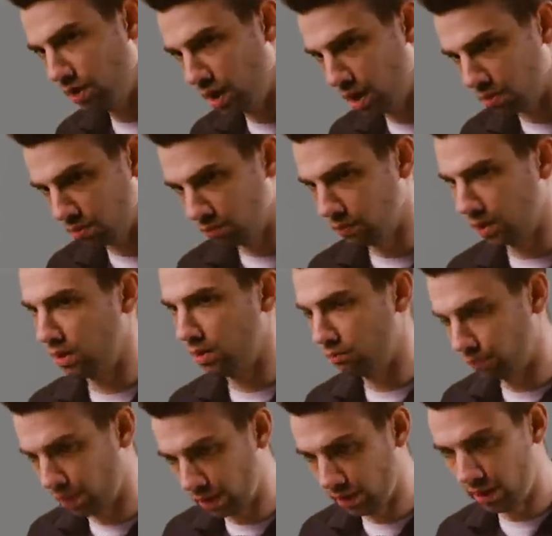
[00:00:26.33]
Yeah,
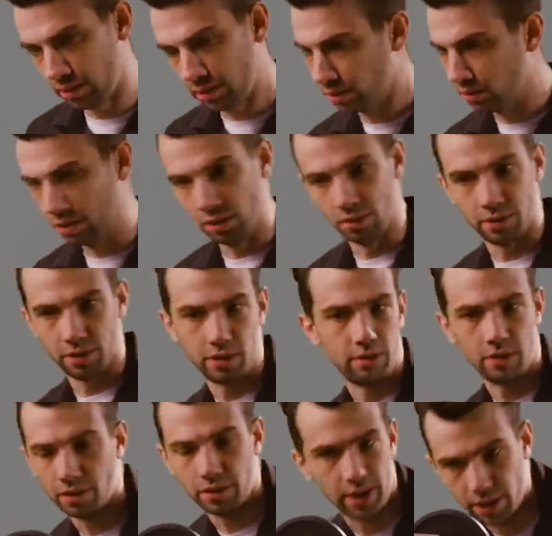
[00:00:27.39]
really? Do you, do
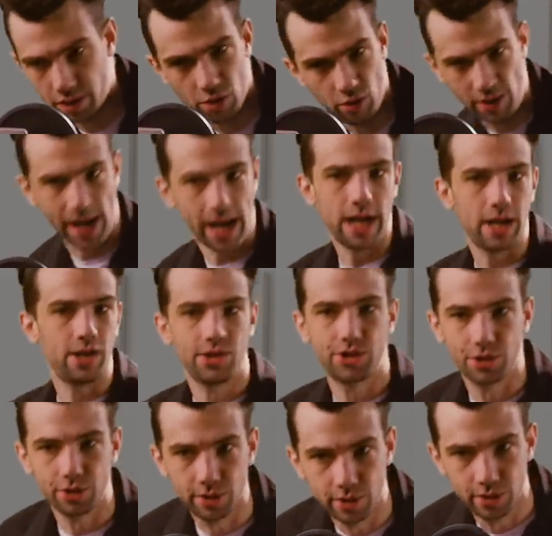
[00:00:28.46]
you think you and I
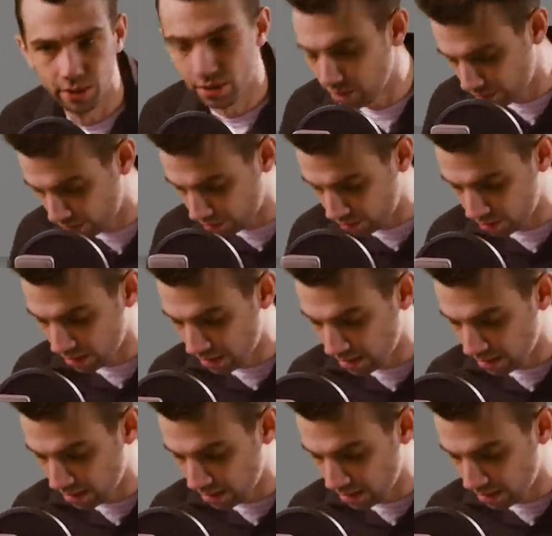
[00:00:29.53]
should? Uh...